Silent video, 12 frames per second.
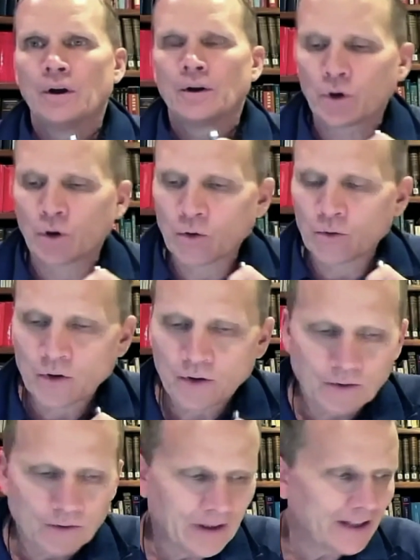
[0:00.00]
So
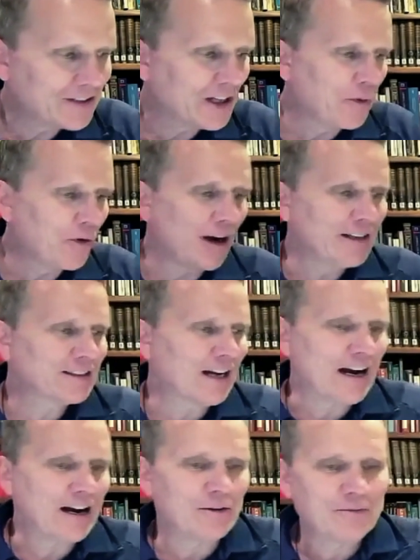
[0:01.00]
let's summarize,
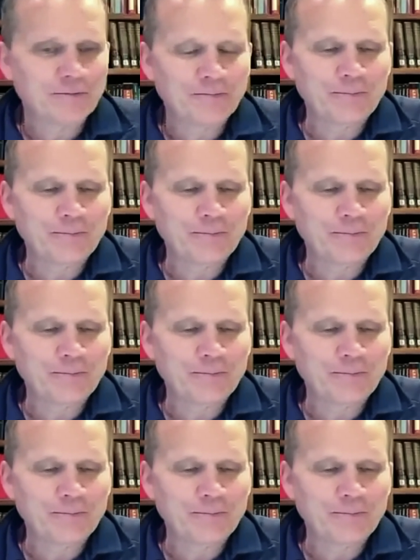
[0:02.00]
Kyle.